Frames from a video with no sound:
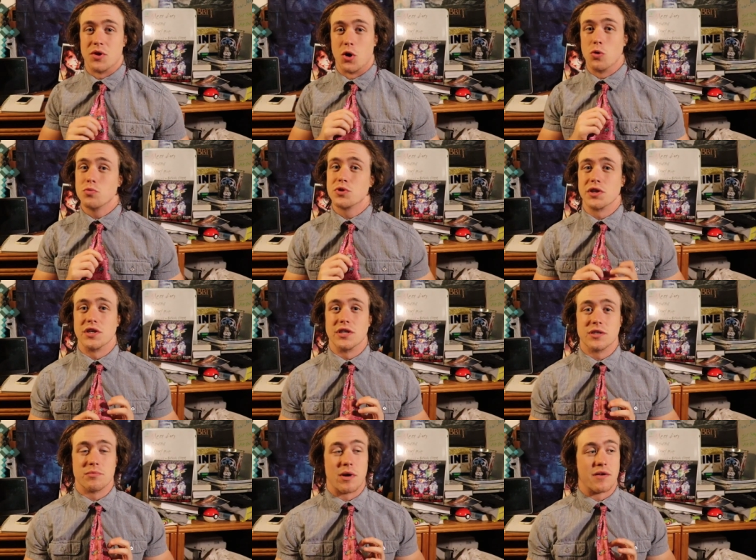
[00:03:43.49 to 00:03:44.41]
the home
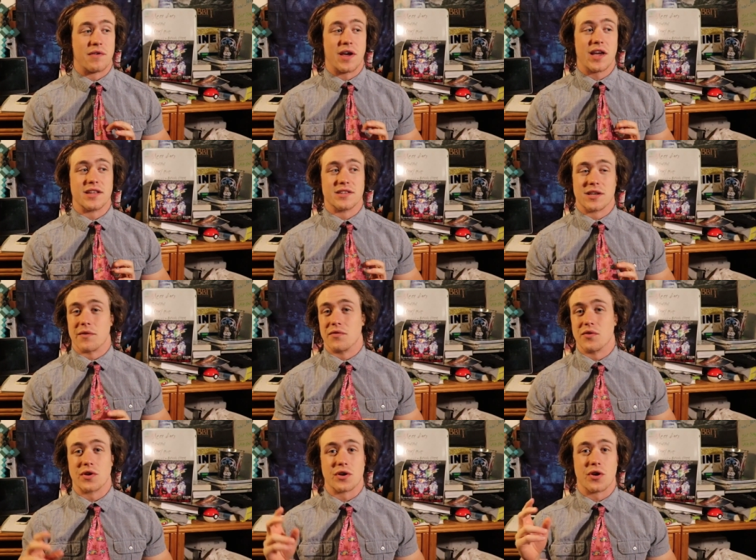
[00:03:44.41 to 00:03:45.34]
chilies, my fans,
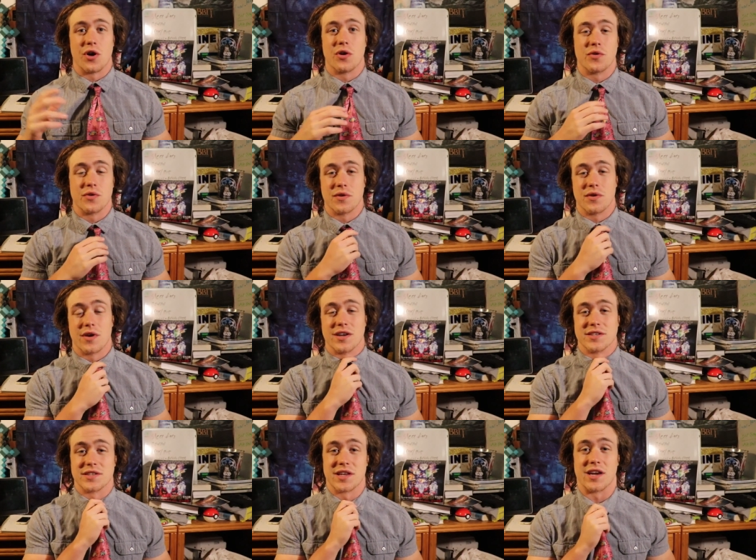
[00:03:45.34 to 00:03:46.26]
if you can call you
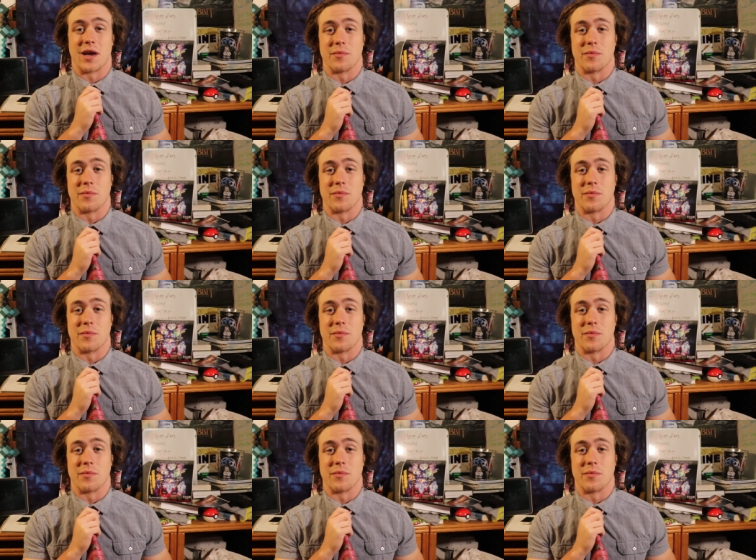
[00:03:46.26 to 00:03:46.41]
guys that.